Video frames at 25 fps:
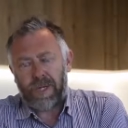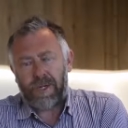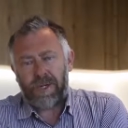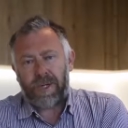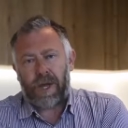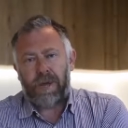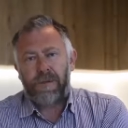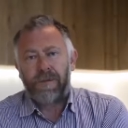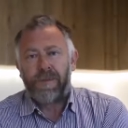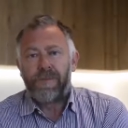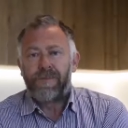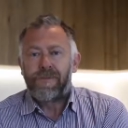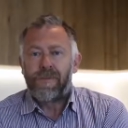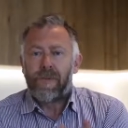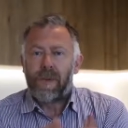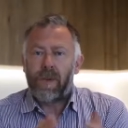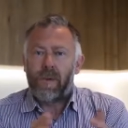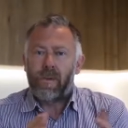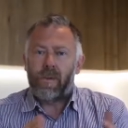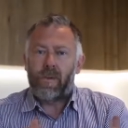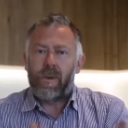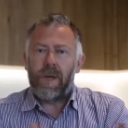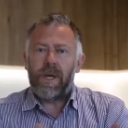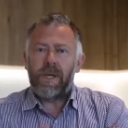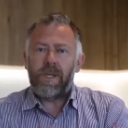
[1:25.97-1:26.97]
So
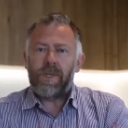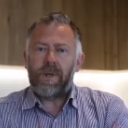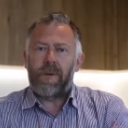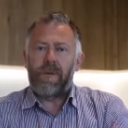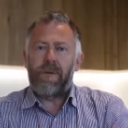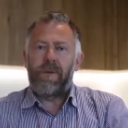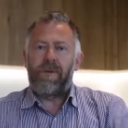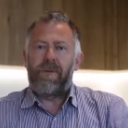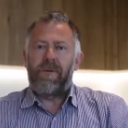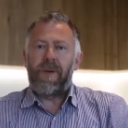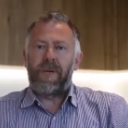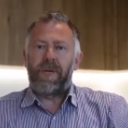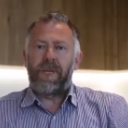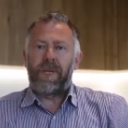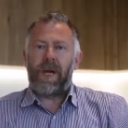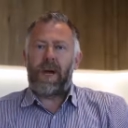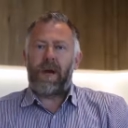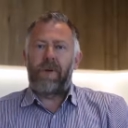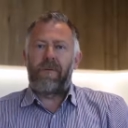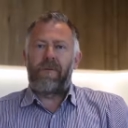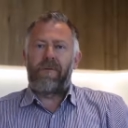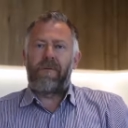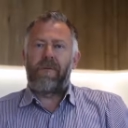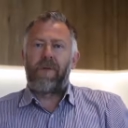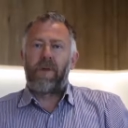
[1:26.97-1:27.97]
we do a
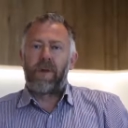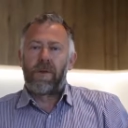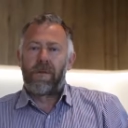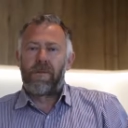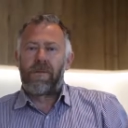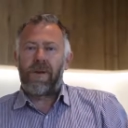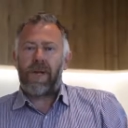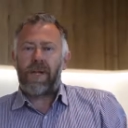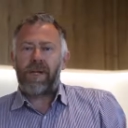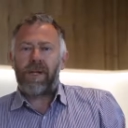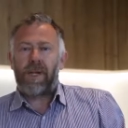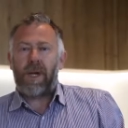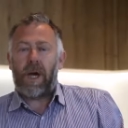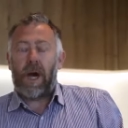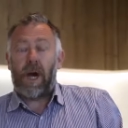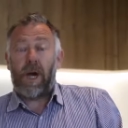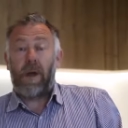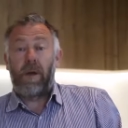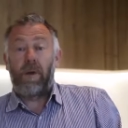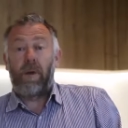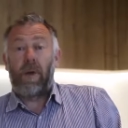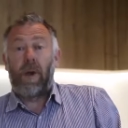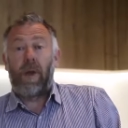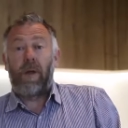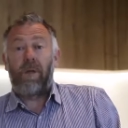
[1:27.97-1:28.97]
video, full
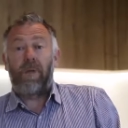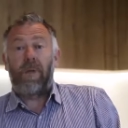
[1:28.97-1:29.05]
video,